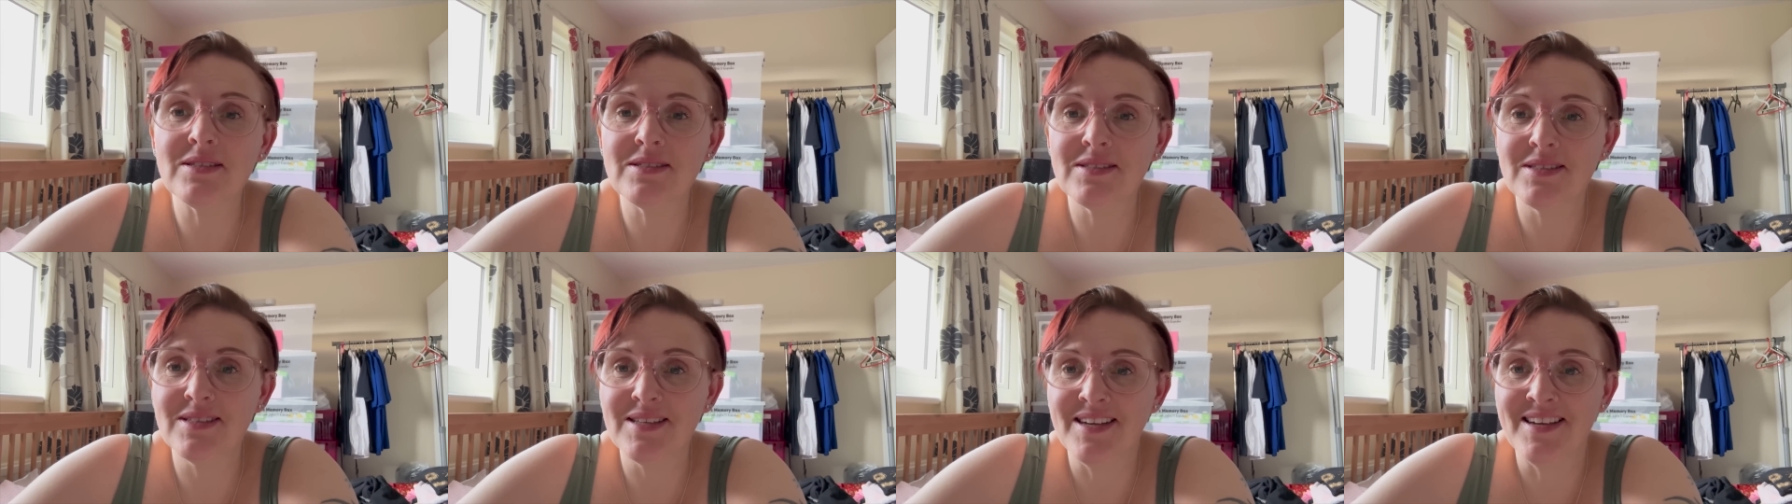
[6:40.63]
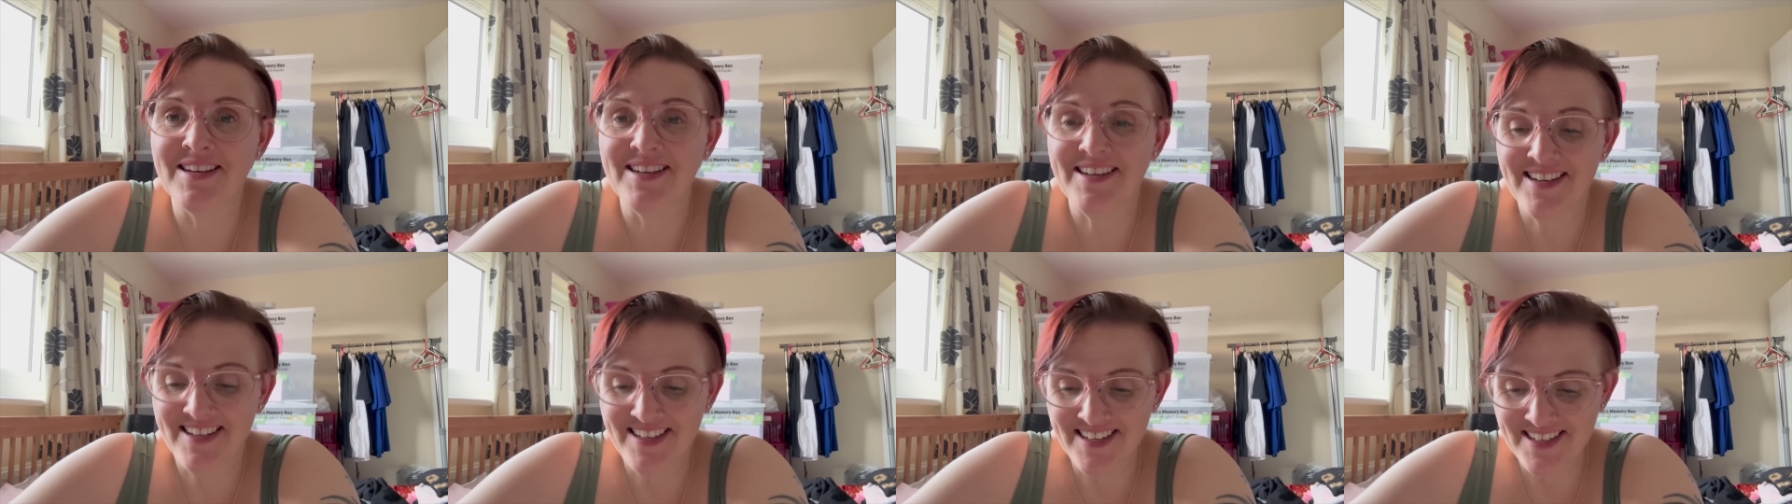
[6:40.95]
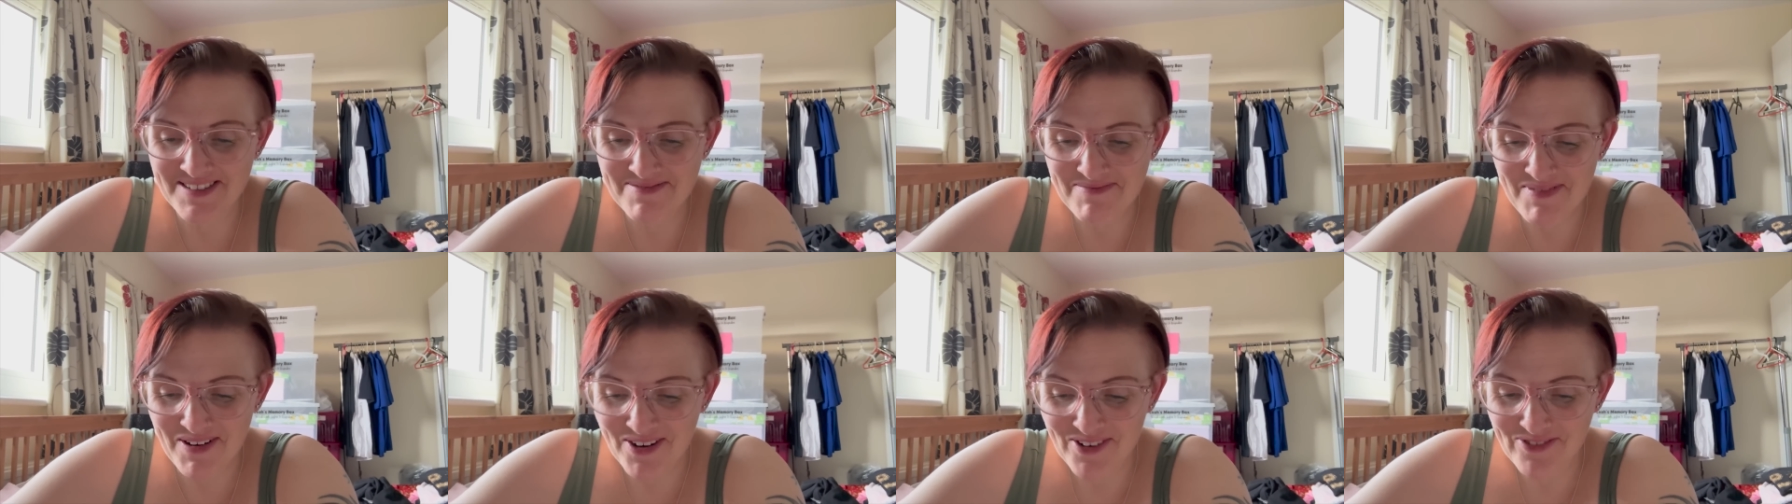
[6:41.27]
the
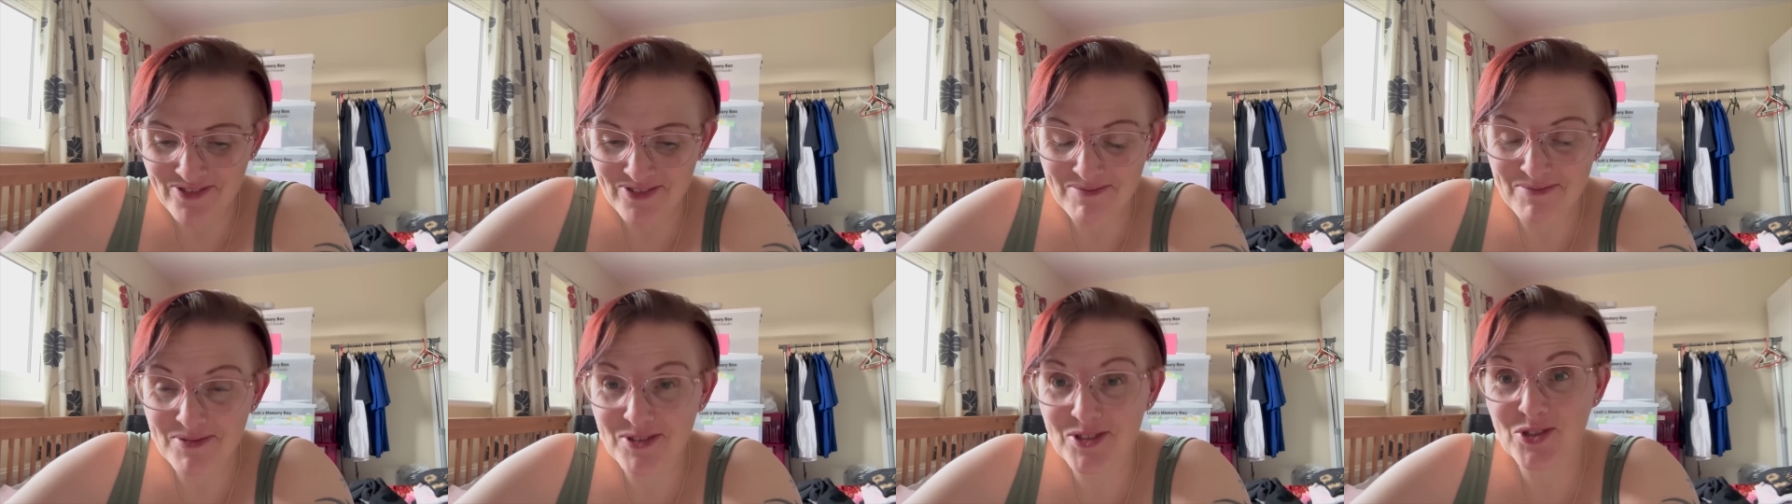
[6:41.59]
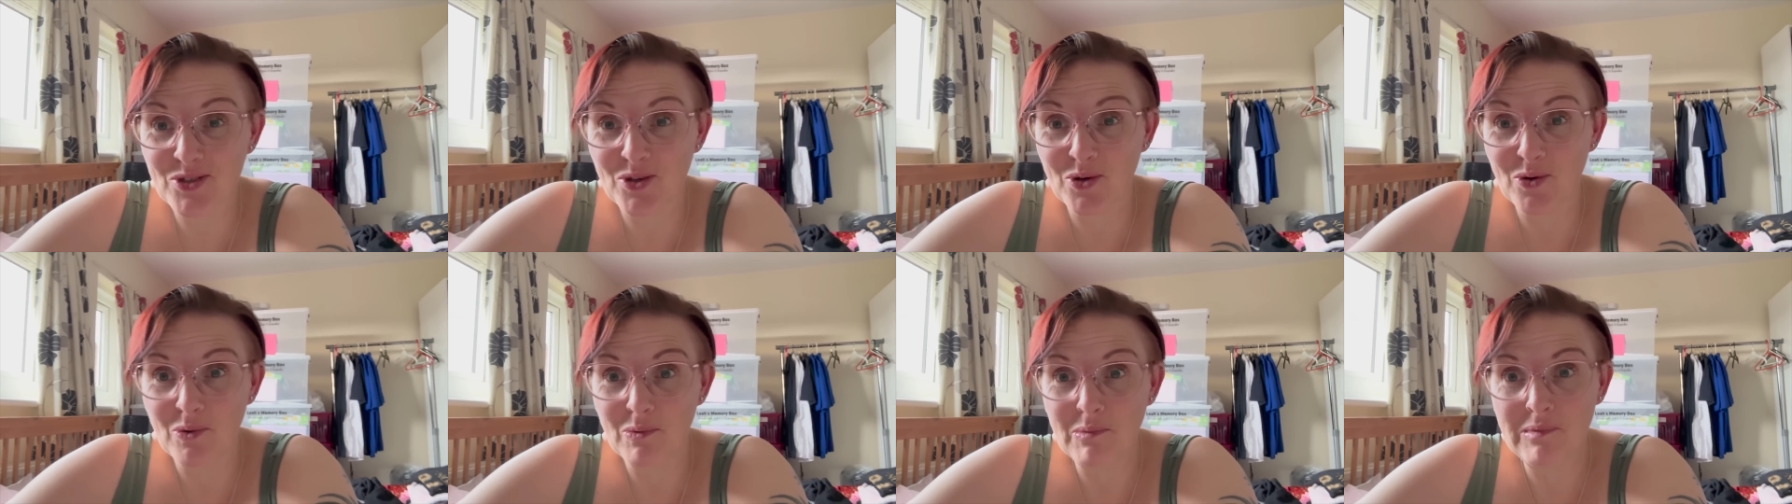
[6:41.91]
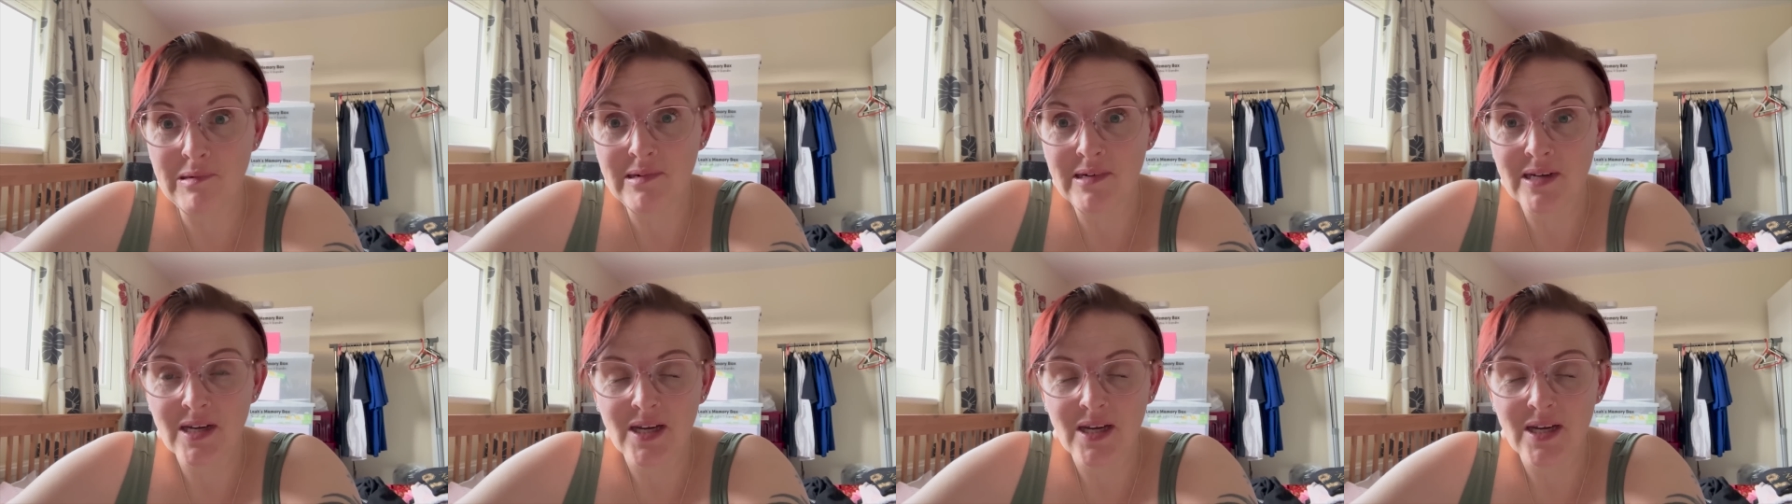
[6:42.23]
email from the school